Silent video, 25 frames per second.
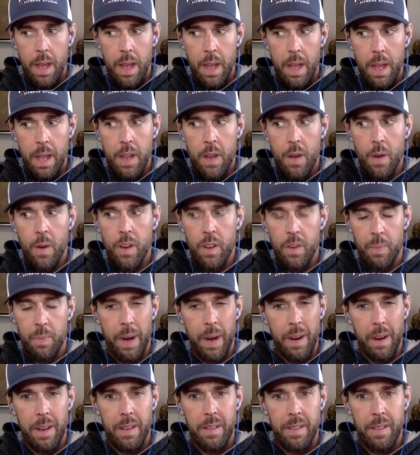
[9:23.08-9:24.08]
in your
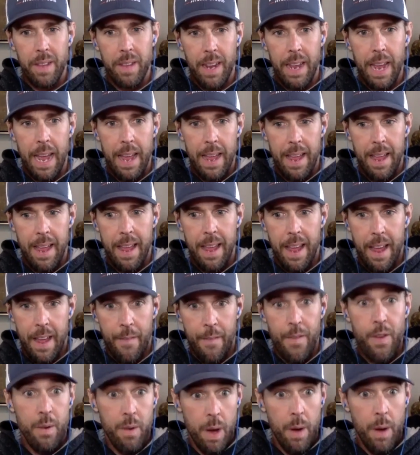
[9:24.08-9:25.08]
experience like
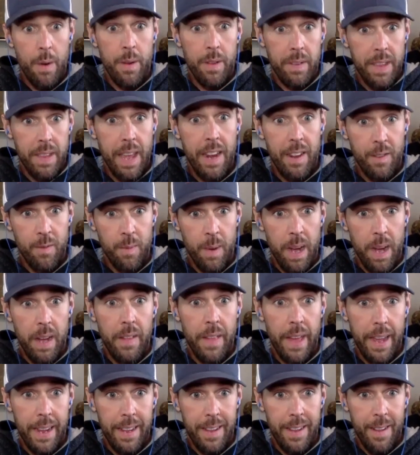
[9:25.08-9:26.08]
have you noticed that as
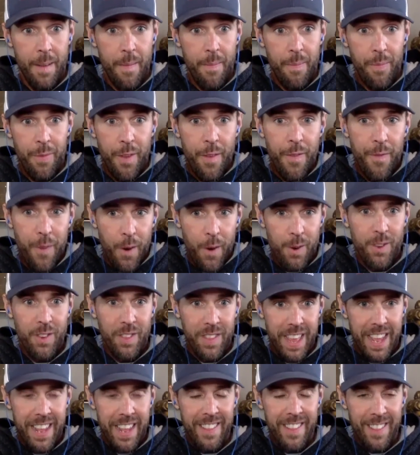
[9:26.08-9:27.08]
well? Like the
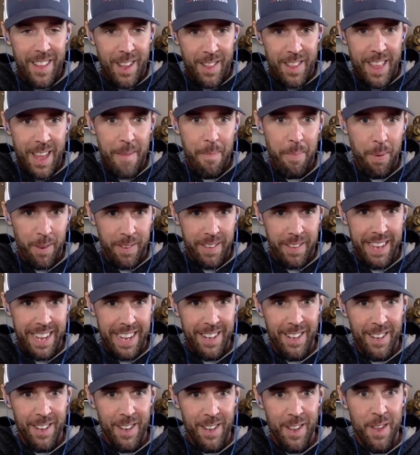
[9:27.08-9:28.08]
first thing that they
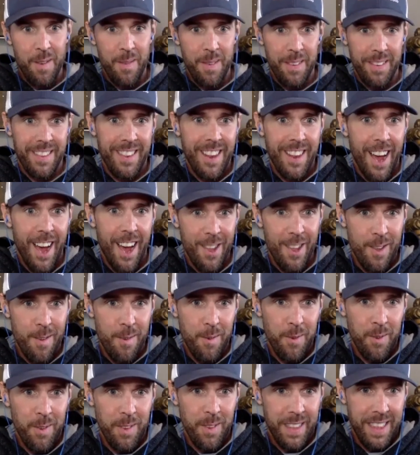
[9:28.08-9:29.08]
present to you is not
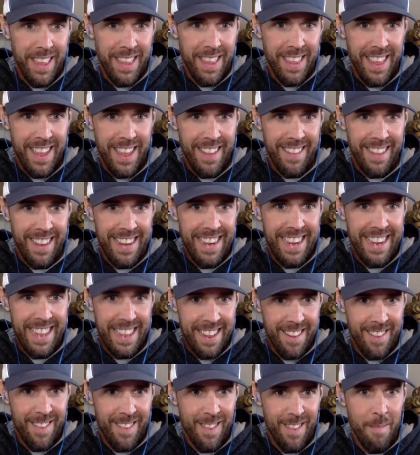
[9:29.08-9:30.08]
usually the thing that
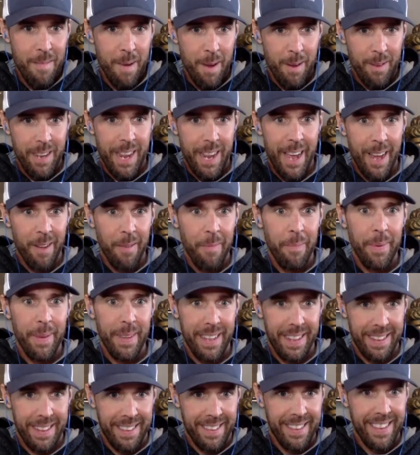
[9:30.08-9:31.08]
needs the most help.
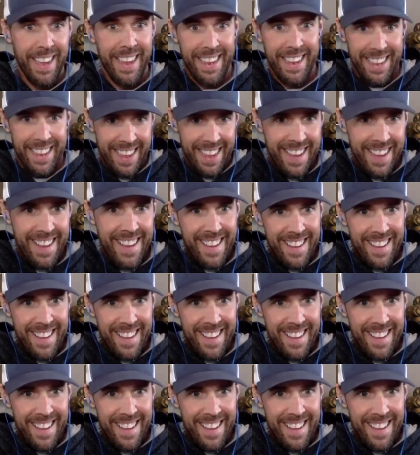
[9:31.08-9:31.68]
It's like yeah.